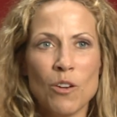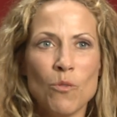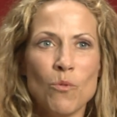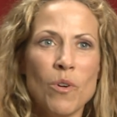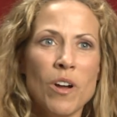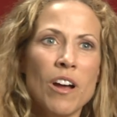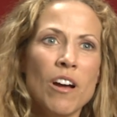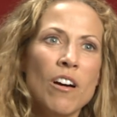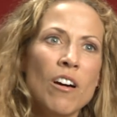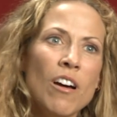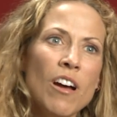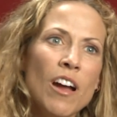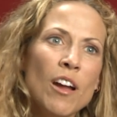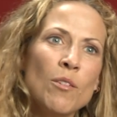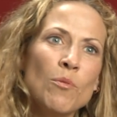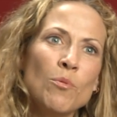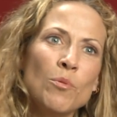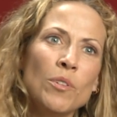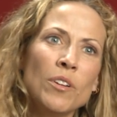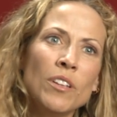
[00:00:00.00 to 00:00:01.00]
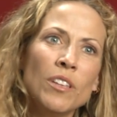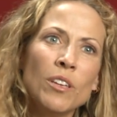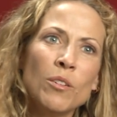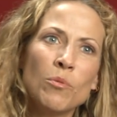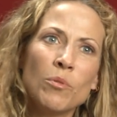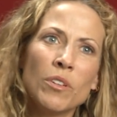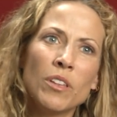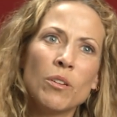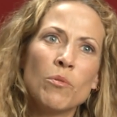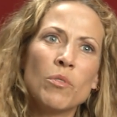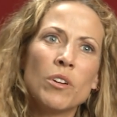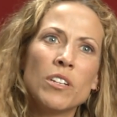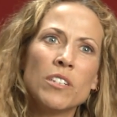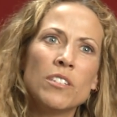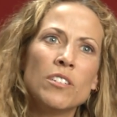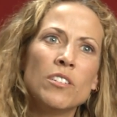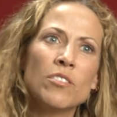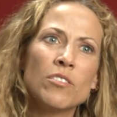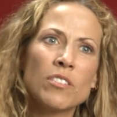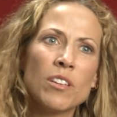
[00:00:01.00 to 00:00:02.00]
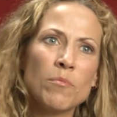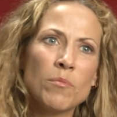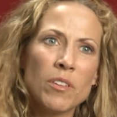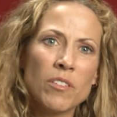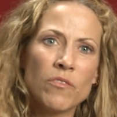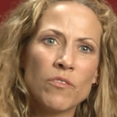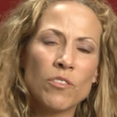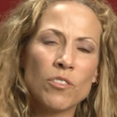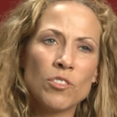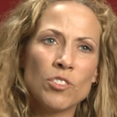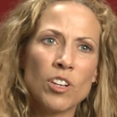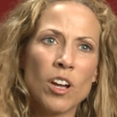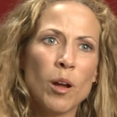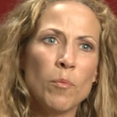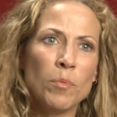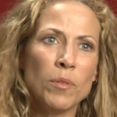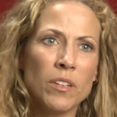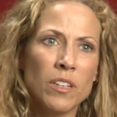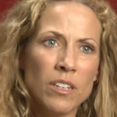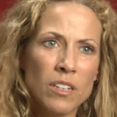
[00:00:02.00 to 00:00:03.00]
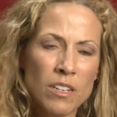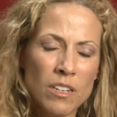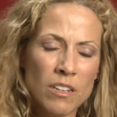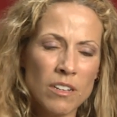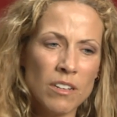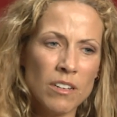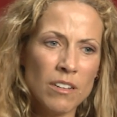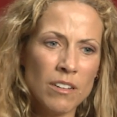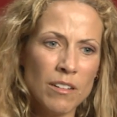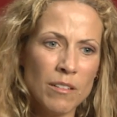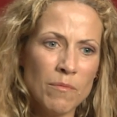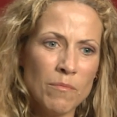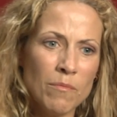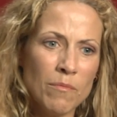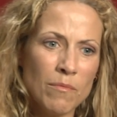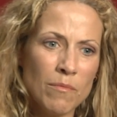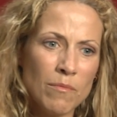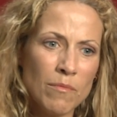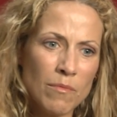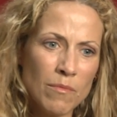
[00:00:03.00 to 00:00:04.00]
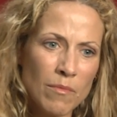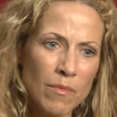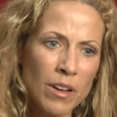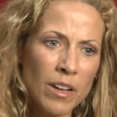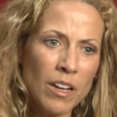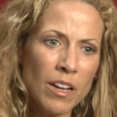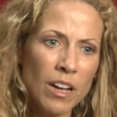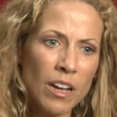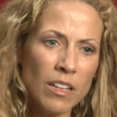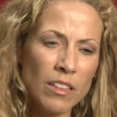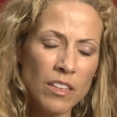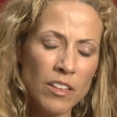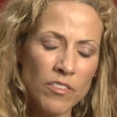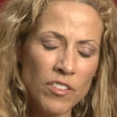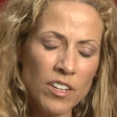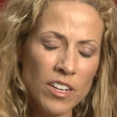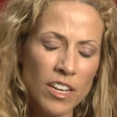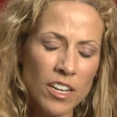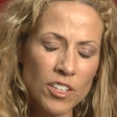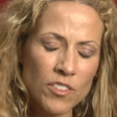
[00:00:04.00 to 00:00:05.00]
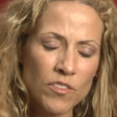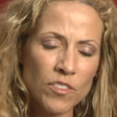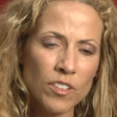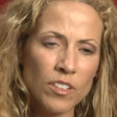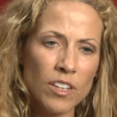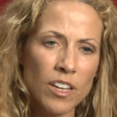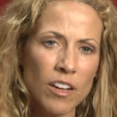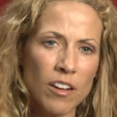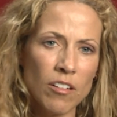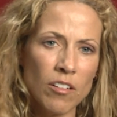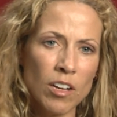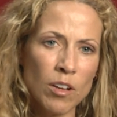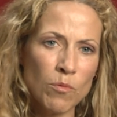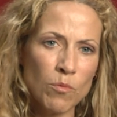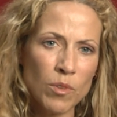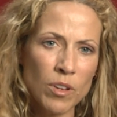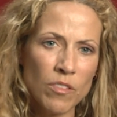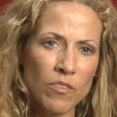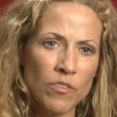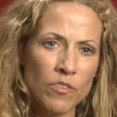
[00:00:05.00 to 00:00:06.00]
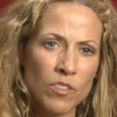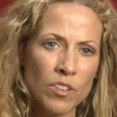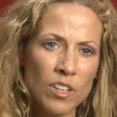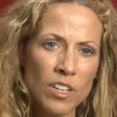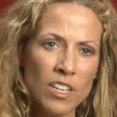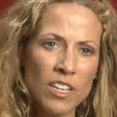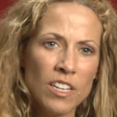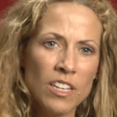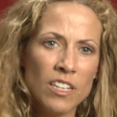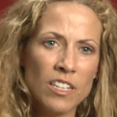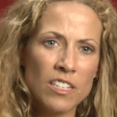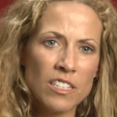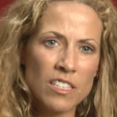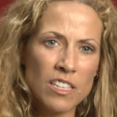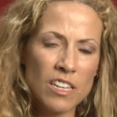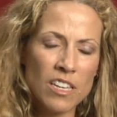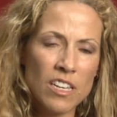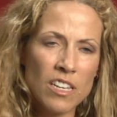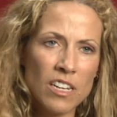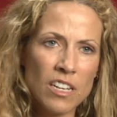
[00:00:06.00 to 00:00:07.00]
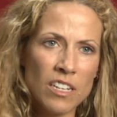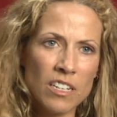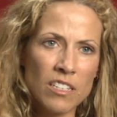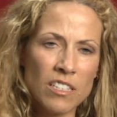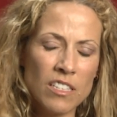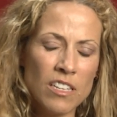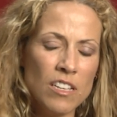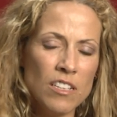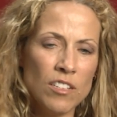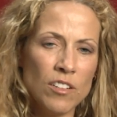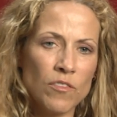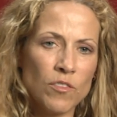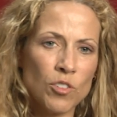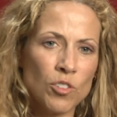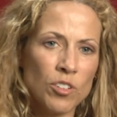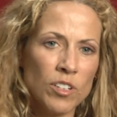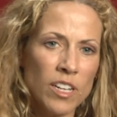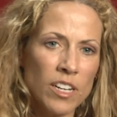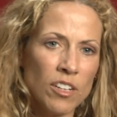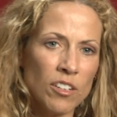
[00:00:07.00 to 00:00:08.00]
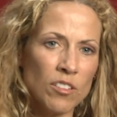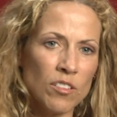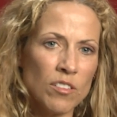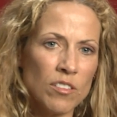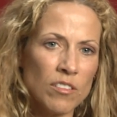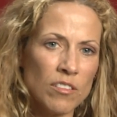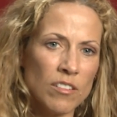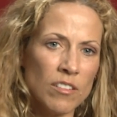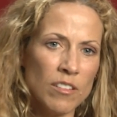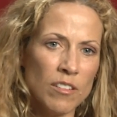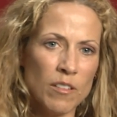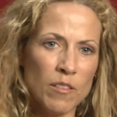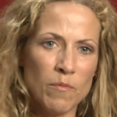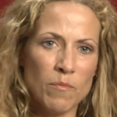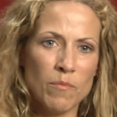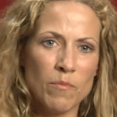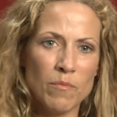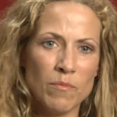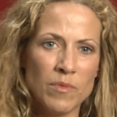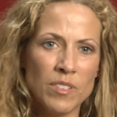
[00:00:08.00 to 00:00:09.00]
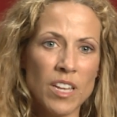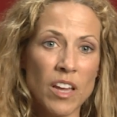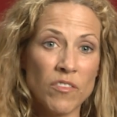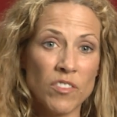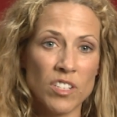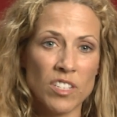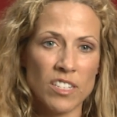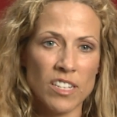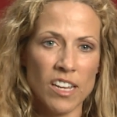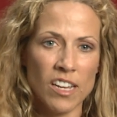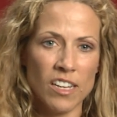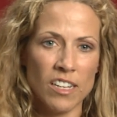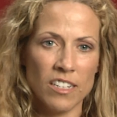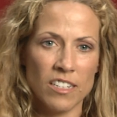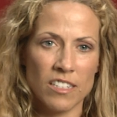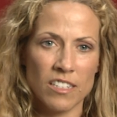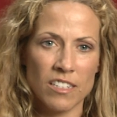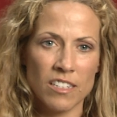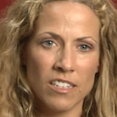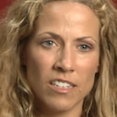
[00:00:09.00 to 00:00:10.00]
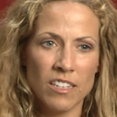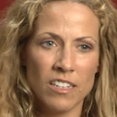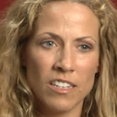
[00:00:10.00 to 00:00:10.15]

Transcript: Well, I really, really wanted to do something for Joplin. Um, I, I live in Nashville now, and we've seen a season of tornadoes um, devastate